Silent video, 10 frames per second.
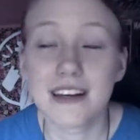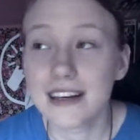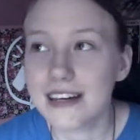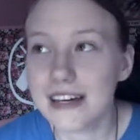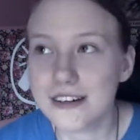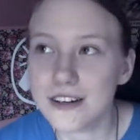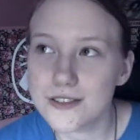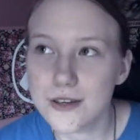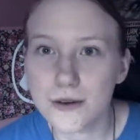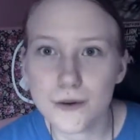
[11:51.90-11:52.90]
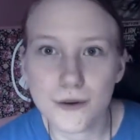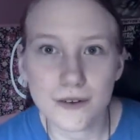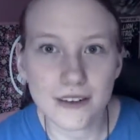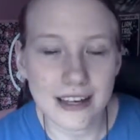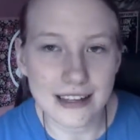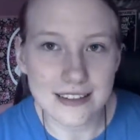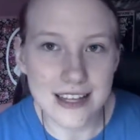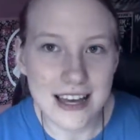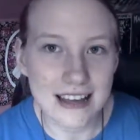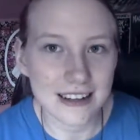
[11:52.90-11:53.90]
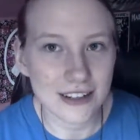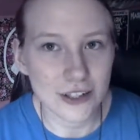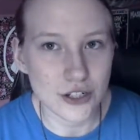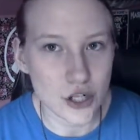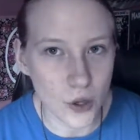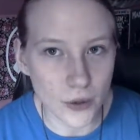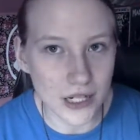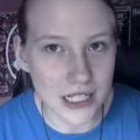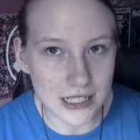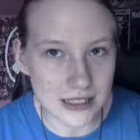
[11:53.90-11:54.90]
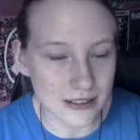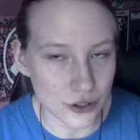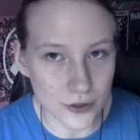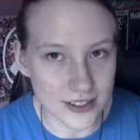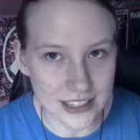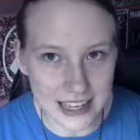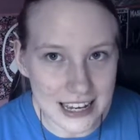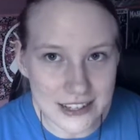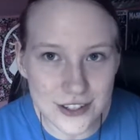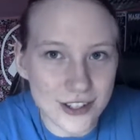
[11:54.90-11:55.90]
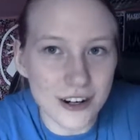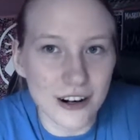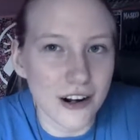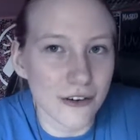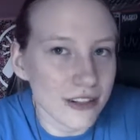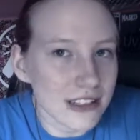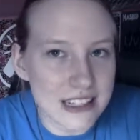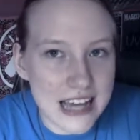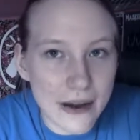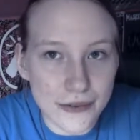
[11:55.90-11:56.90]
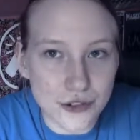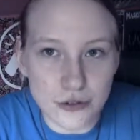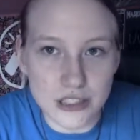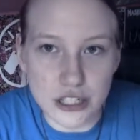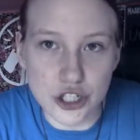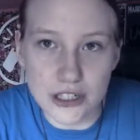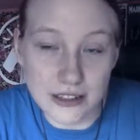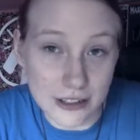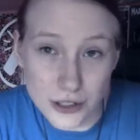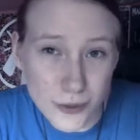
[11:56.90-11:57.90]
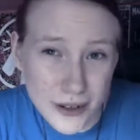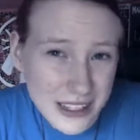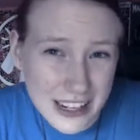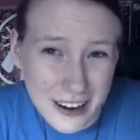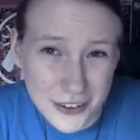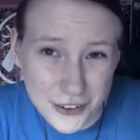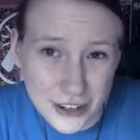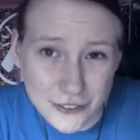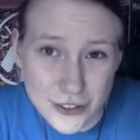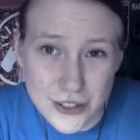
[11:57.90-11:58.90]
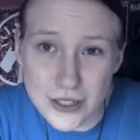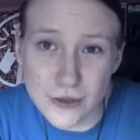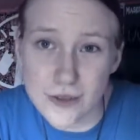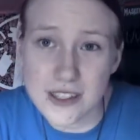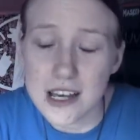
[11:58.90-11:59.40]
And also, like I said, Taurus, Taurus and Cancer are really down with tradition. They don't want to get out of their comfort zones